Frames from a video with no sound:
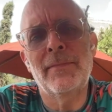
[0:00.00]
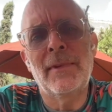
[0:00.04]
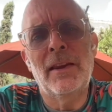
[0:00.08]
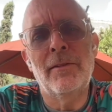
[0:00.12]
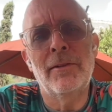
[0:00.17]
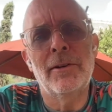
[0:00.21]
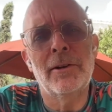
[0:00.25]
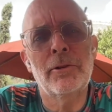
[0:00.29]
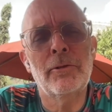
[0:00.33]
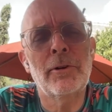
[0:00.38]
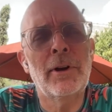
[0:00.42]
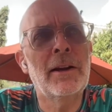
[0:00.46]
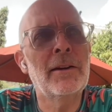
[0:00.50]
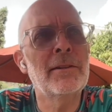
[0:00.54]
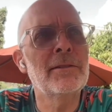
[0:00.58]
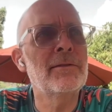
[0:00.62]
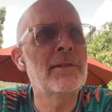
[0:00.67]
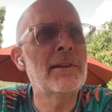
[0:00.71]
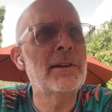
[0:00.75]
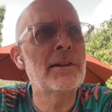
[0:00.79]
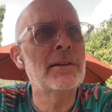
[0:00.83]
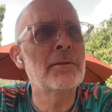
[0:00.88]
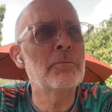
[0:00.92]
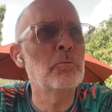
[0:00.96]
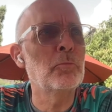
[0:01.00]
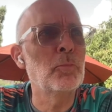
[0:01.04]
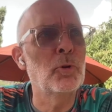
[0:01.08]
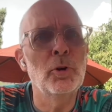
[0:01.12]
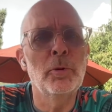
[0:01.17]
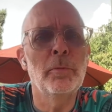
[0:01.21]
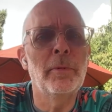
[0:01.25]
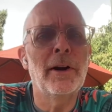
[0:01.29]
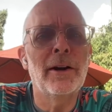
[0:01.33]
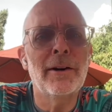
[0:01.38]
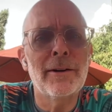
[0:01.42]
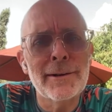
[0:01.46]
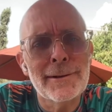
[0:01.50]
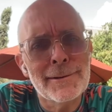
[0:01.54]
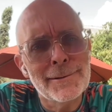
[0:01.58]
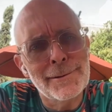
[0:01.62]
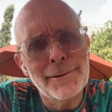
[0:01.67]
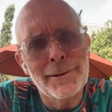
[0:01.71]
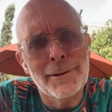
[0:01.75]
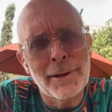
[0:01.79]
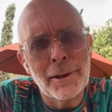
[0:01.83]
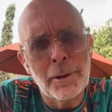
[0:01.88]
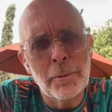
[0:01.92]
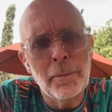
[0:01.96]
If you're craving blueberries,
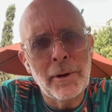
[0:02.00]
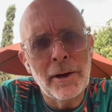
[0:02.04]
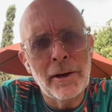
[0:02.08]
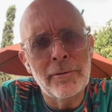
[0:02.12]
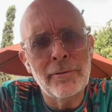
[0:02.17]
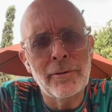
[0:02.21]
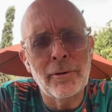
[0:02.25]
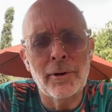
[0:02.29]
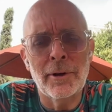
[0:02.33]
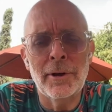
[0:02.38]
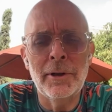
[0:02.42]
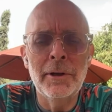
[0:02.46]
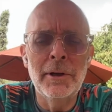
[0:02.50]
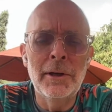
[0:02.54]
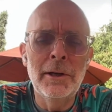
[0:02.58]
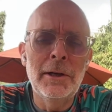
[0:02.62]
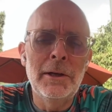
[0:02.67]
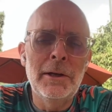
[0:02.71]
you're going to pay for it.